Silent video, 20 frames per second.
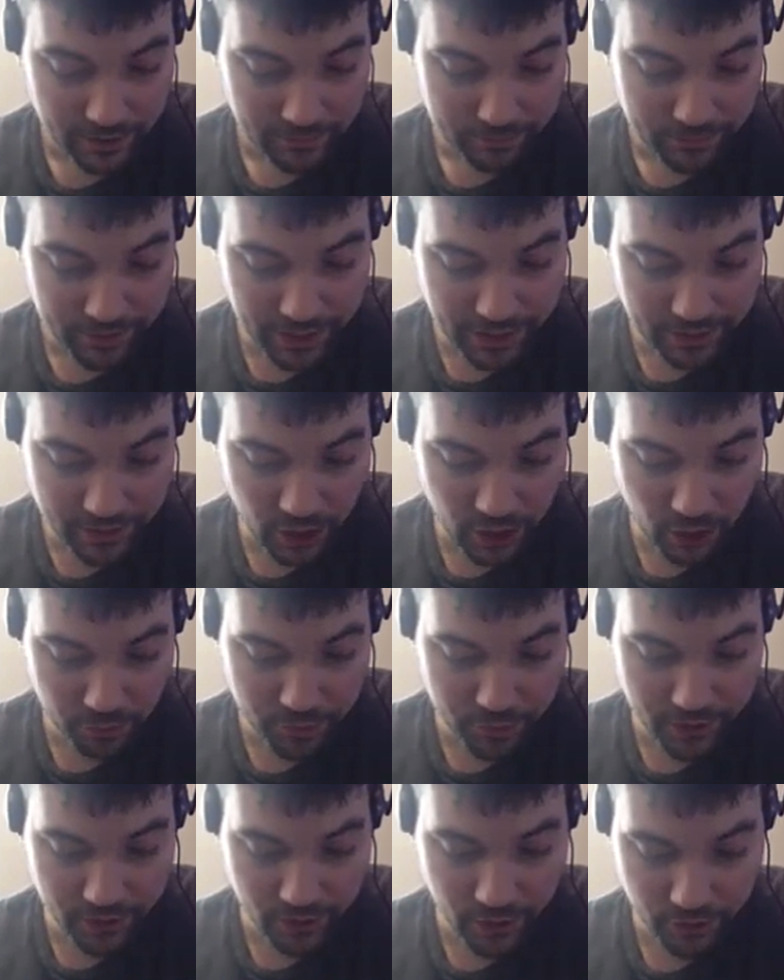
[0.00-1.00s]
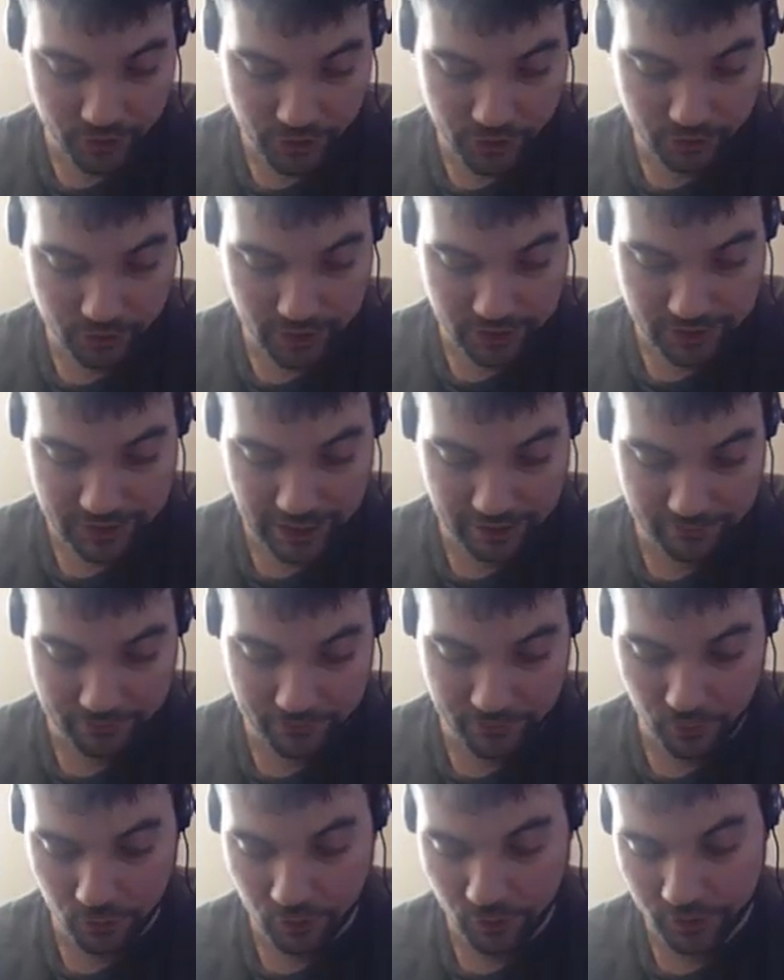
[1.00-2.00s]
end-all be-all. You need that
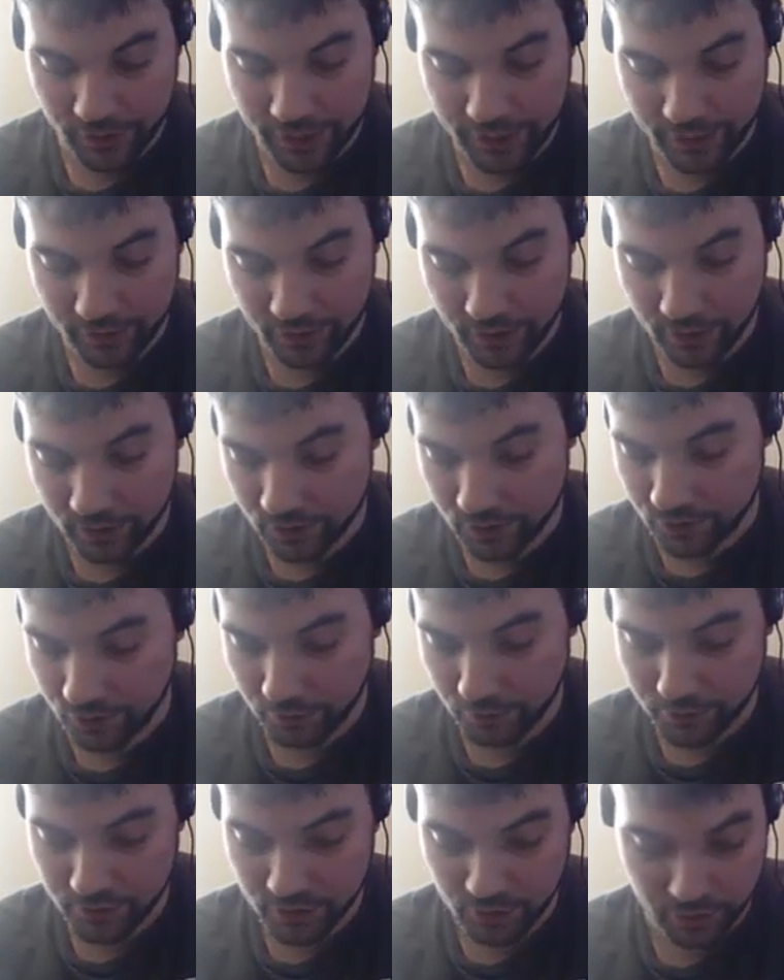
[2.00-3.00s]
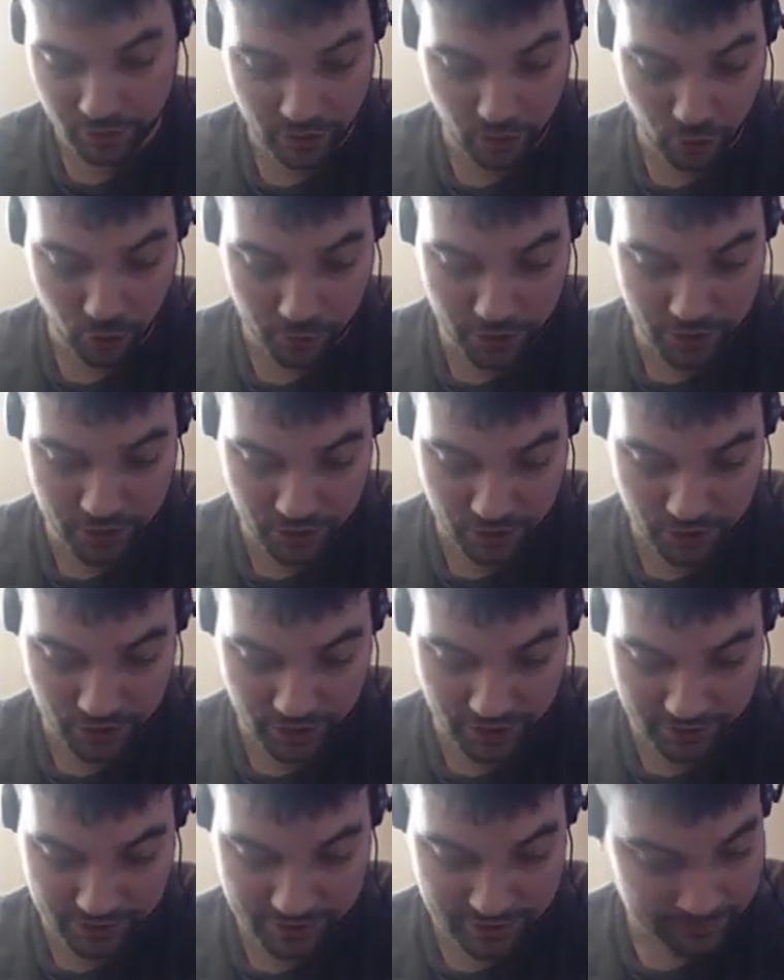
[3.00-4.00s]
for healing your troops and doing a whole bunch of
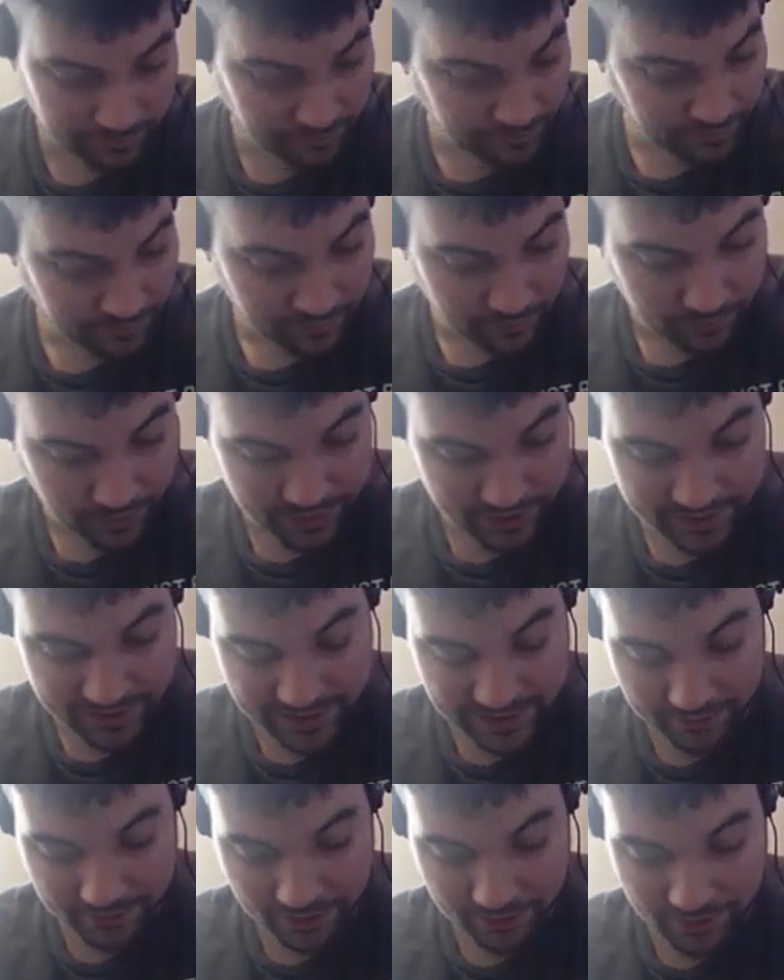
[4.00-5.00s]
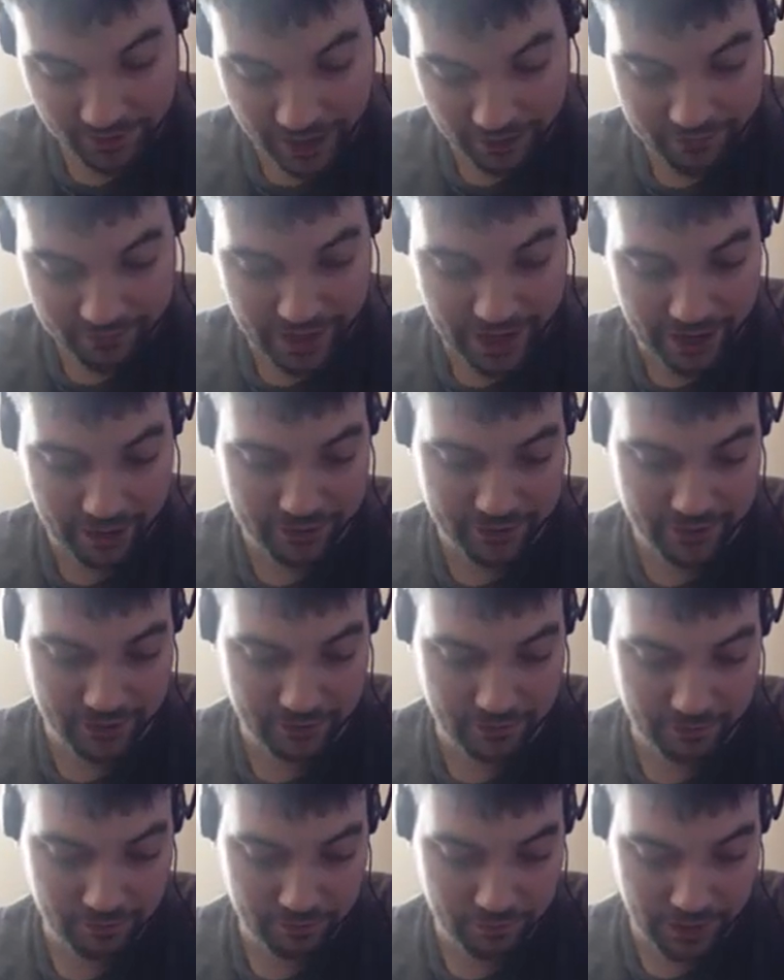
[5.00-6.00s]
things. But
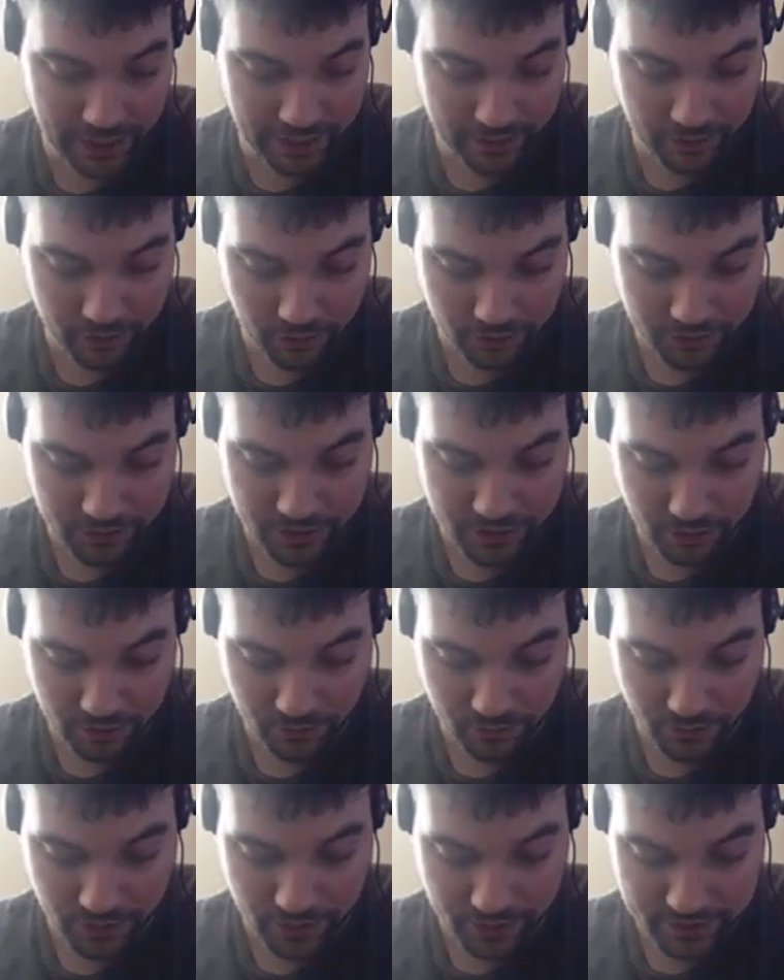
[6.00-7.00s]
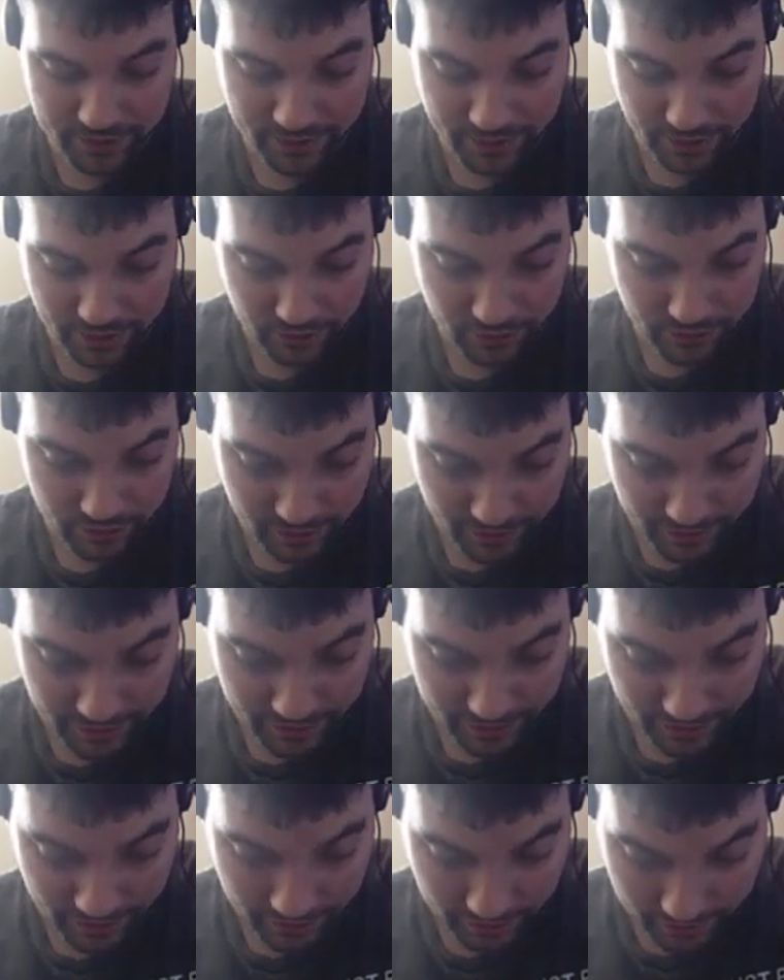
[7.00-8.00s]
75,000 black goldstones for this is
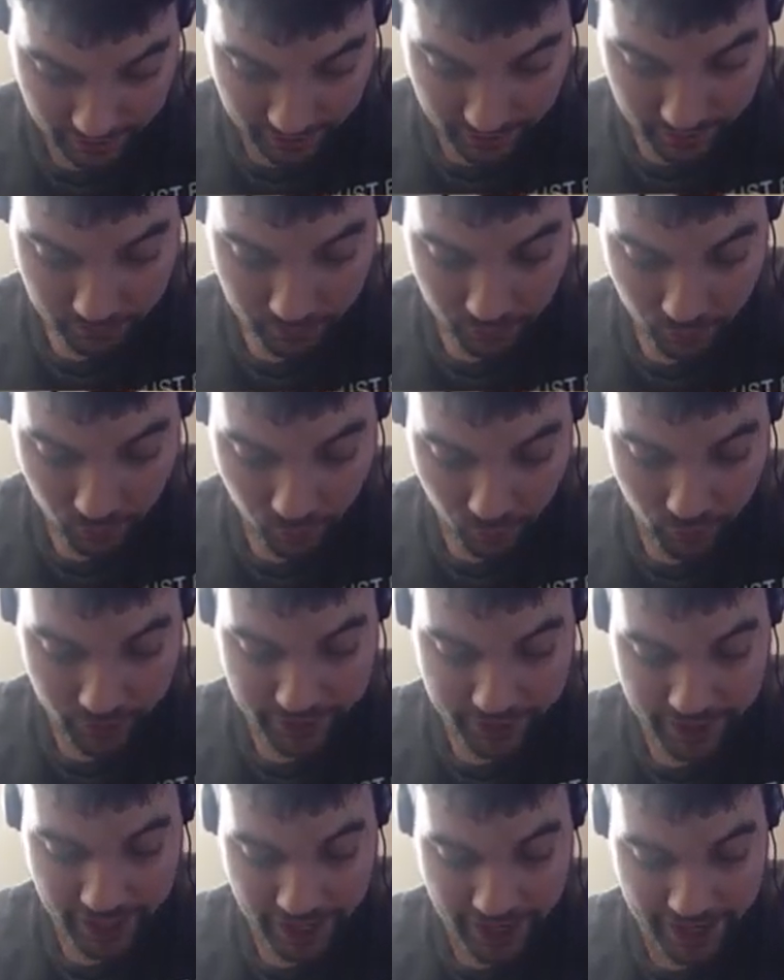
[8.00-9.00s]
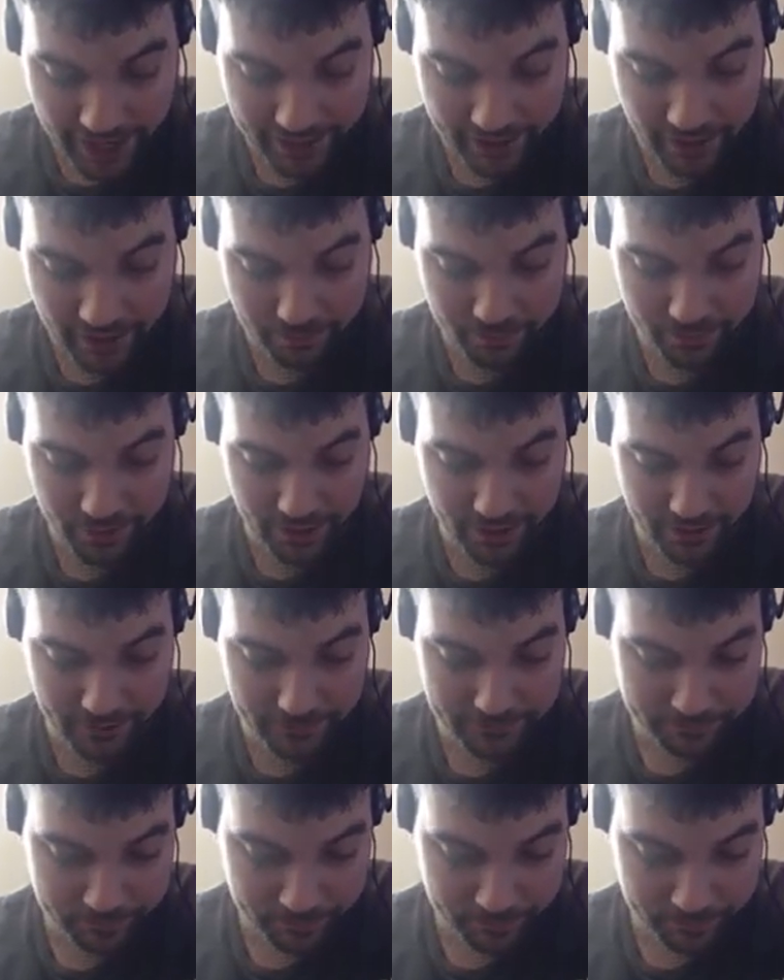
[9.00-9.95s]
getting pretty high up there.